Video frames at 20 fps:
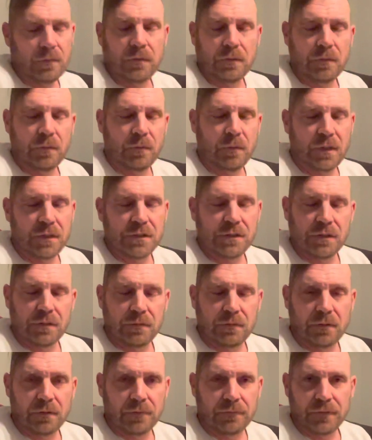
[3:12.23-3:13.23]
watching
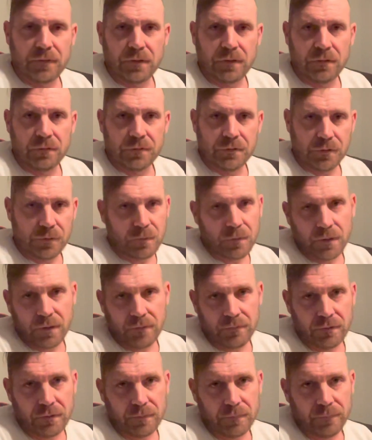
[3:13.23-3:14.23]
our videos or
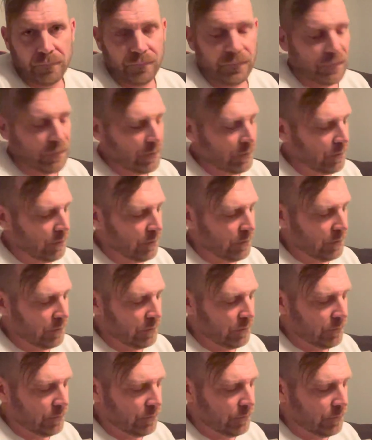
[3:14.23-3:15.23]
whatever,
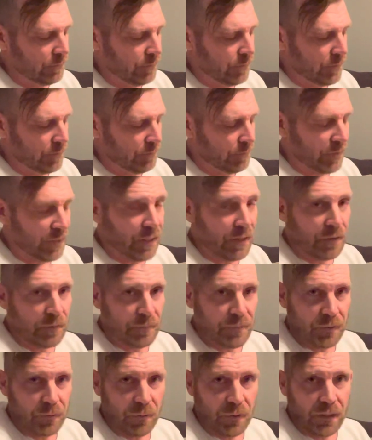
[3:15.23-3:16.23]
but buyer
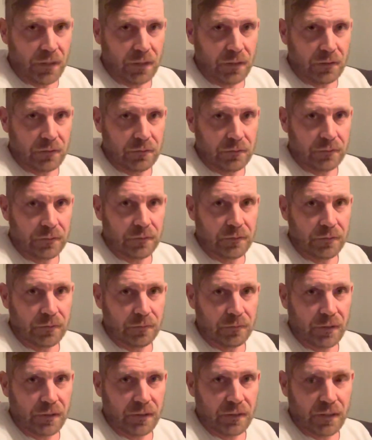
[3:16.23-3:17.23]
beware.
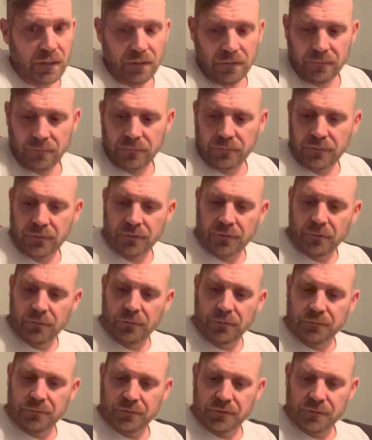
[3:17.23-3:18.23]
Right now they're going
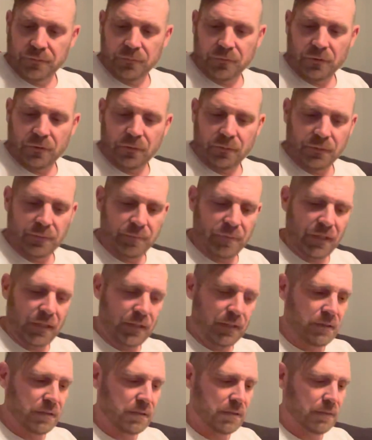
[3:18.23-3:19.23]
through some growing
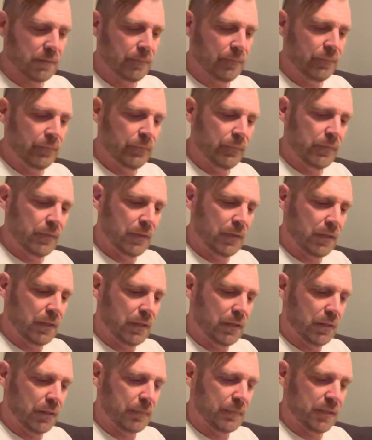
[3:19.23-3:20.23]
pains,
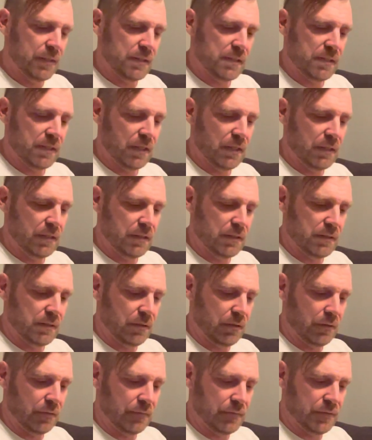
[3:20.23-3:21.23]
and I'm not saying it's
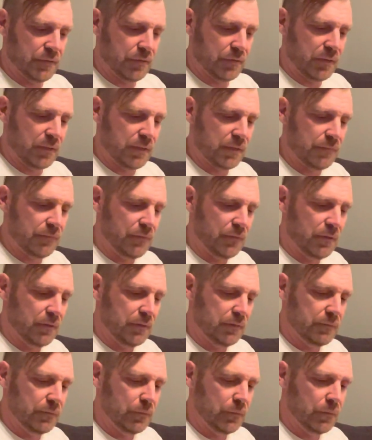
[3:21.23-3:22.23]
Harvest Right's
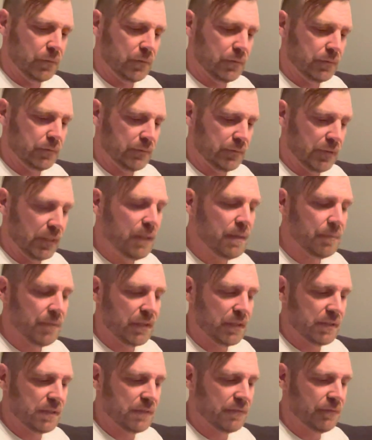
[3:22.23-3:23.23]
fault or
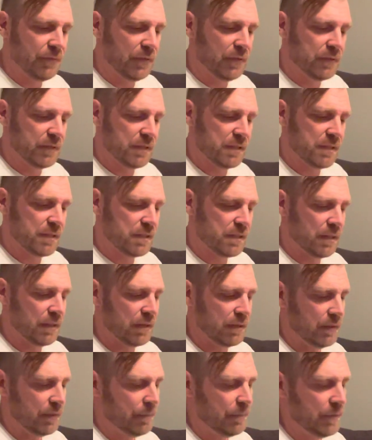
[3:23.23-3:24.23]
anybody's fault
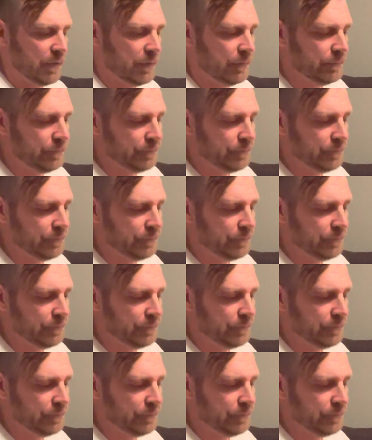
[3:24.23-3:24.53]
necessarily, but